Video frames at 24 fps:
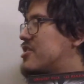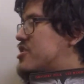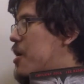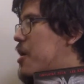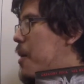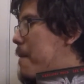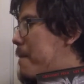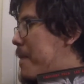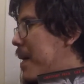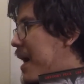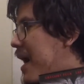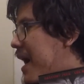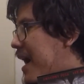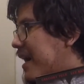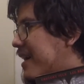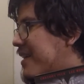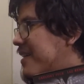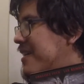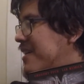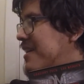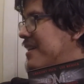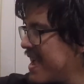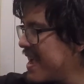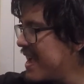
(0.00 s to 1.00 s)
Finch
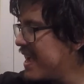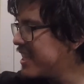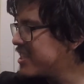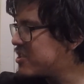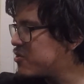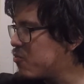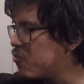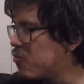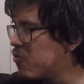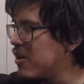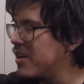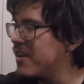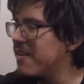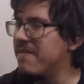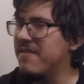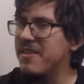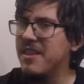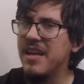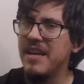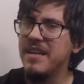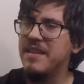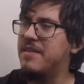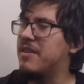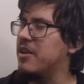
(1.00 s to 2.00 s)
Peck. It's one
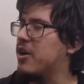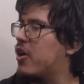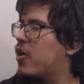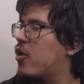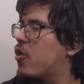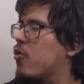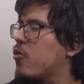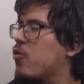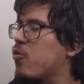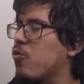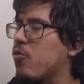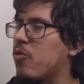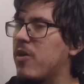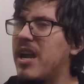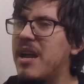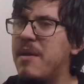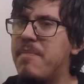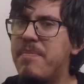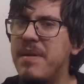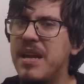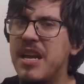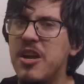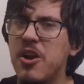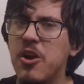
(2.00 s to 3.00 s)
of like the
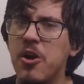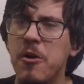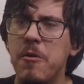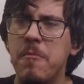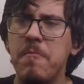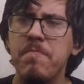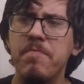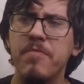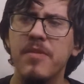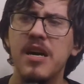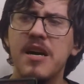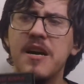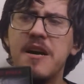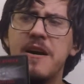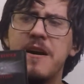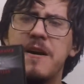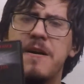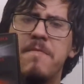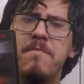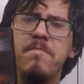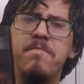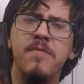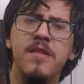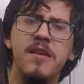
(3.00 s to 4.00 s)
creepier
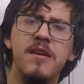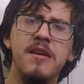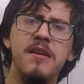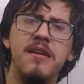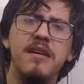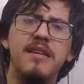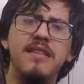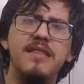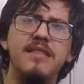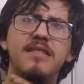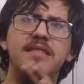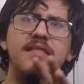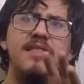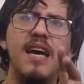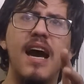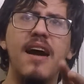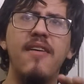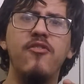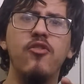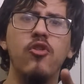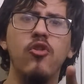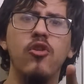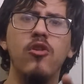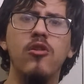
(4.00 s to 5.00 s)

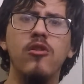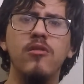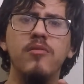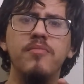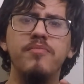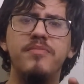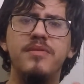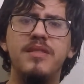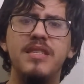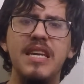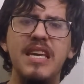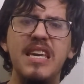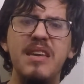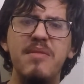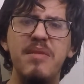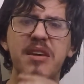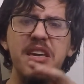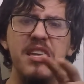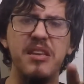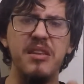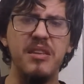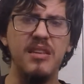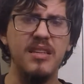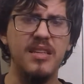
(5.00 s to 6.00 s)
devil
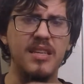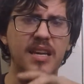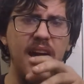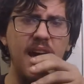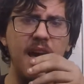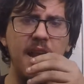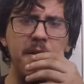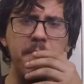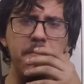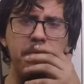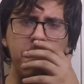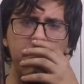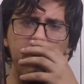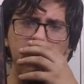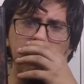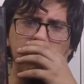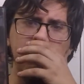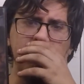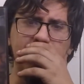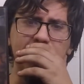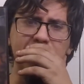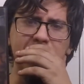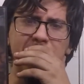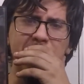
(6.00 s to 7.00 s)
demon kind of
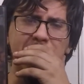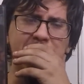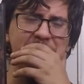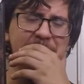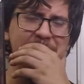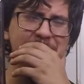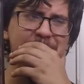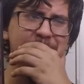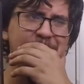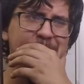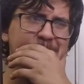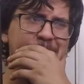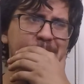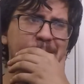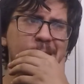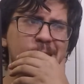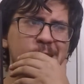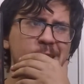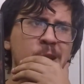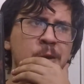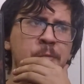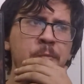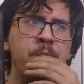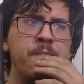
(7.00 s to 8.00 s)
movies just
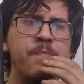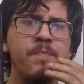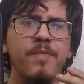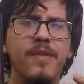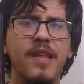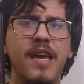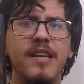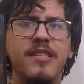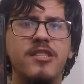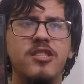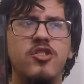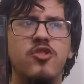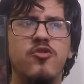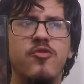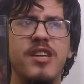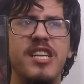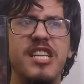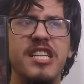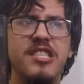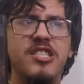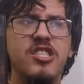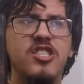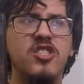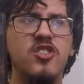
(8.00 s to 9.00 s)
because it's
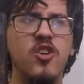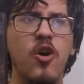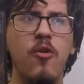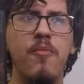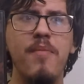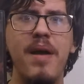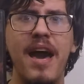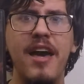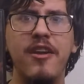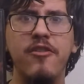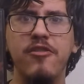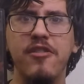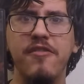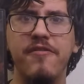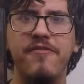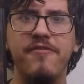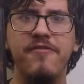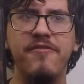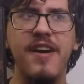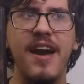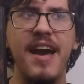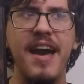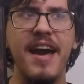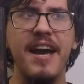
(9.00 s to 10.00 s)
treated so matter
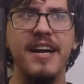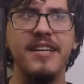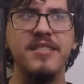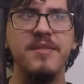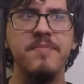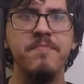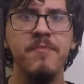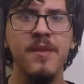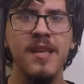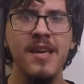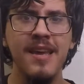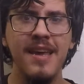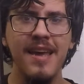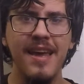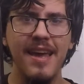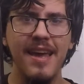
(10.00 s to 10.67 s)
of fact.